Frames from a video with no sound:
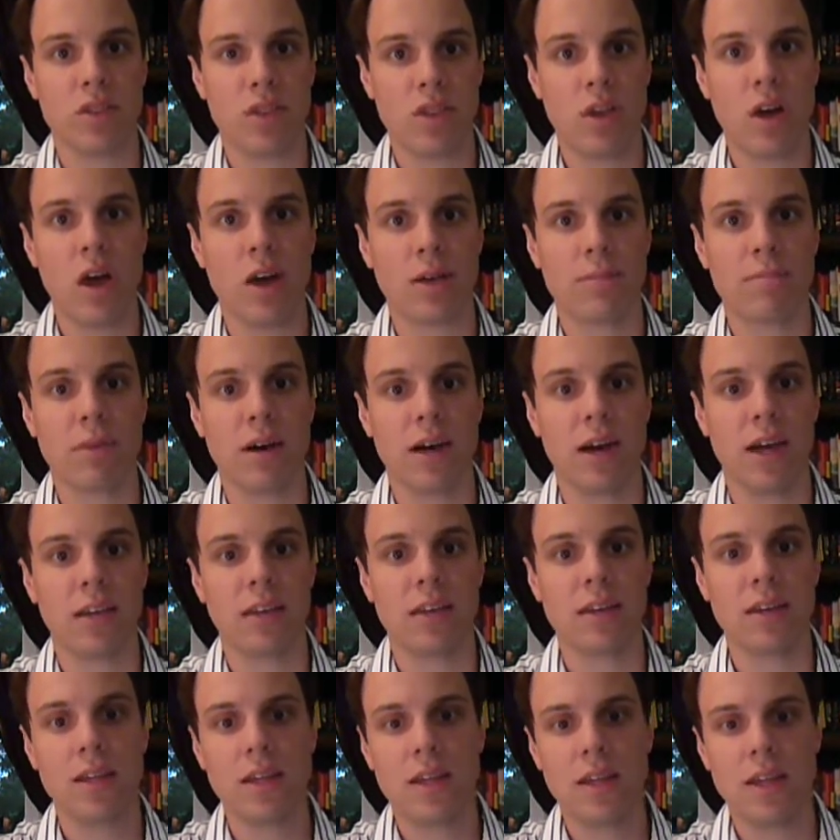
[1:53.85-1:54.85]
thought behind
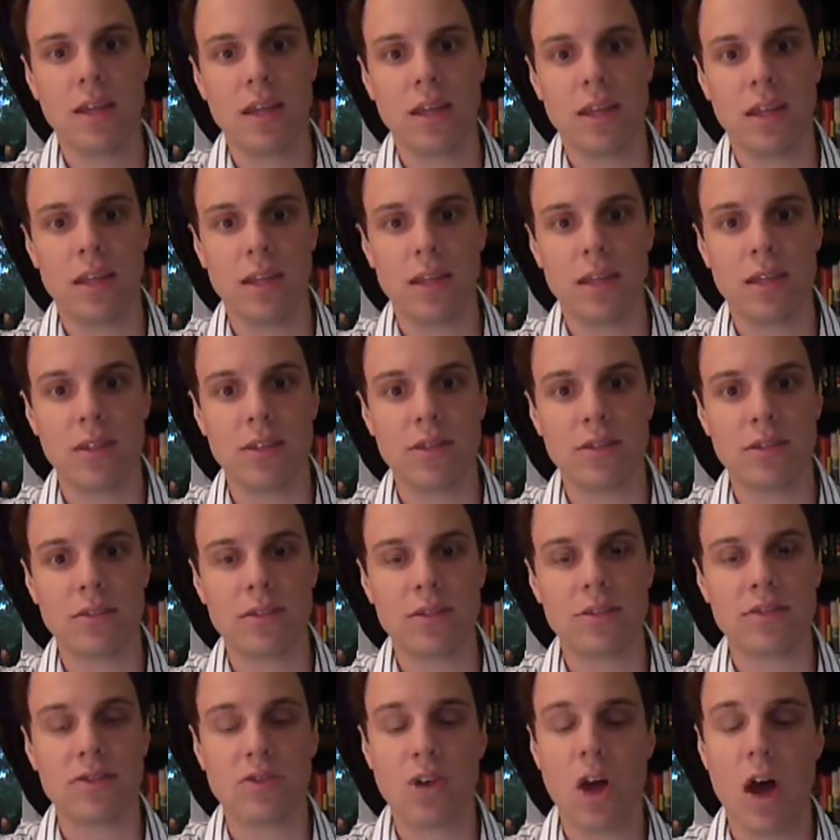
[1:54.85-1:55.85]
it
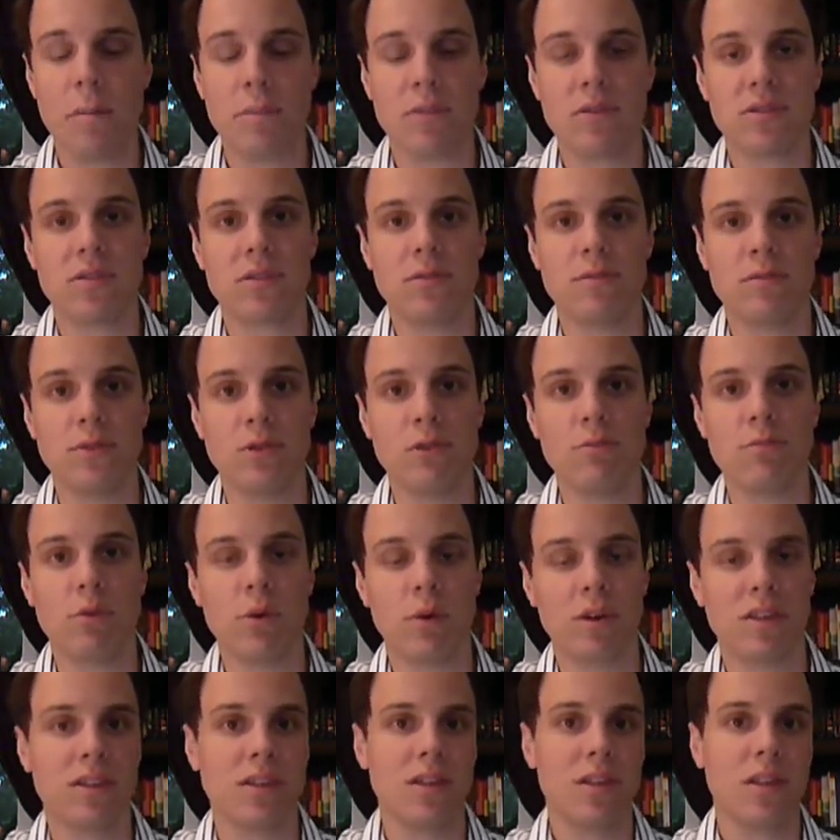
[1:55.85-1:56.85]
is an opposite
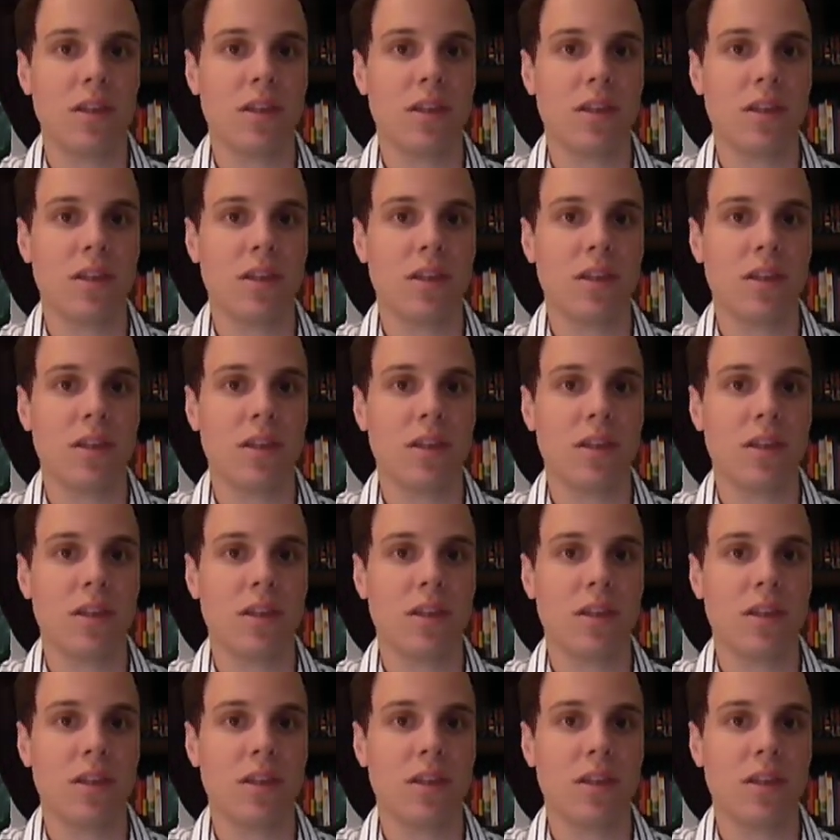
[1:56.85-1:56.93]
viewpoint,